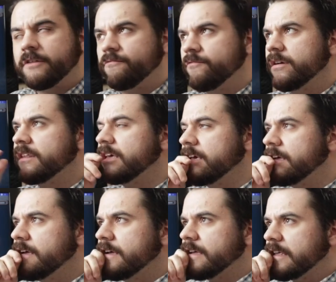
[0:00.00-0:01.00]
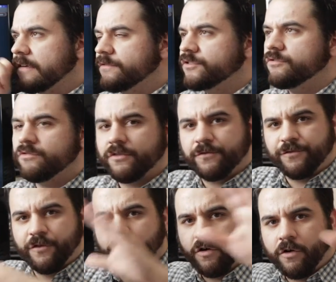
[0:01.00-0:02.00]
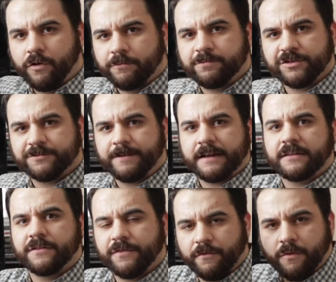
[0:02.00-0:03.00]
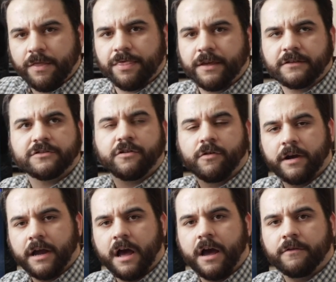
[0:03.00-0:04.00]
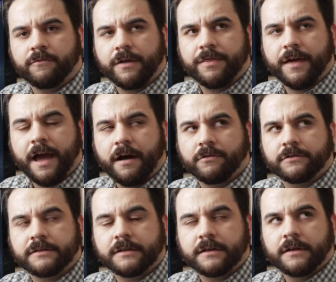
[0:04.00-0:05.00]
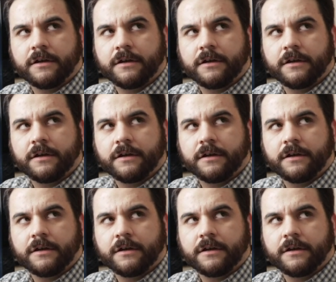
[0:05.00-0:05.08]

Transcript: It really gives you the full perspective of what things are going on without